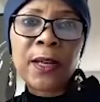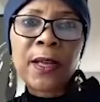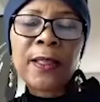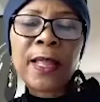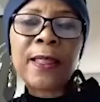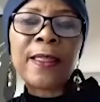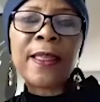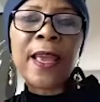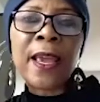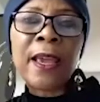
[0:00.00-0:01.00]
that
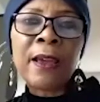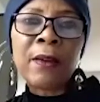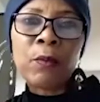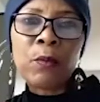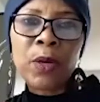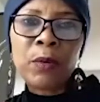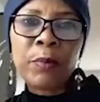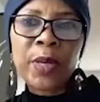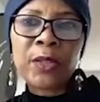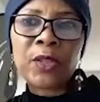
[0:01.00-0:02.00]
they will
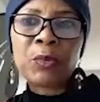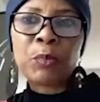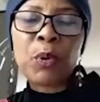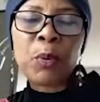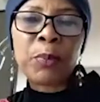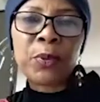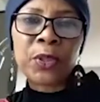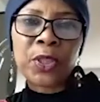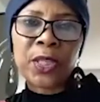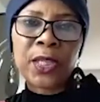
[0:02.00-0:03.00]
be
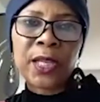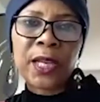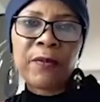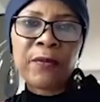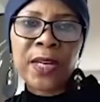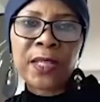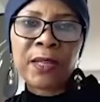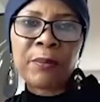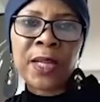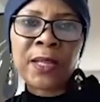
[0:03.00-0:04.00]
disproportionately
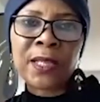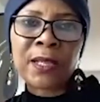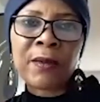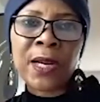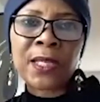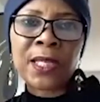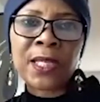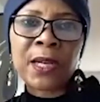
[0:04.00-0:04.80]
affected by this crisis.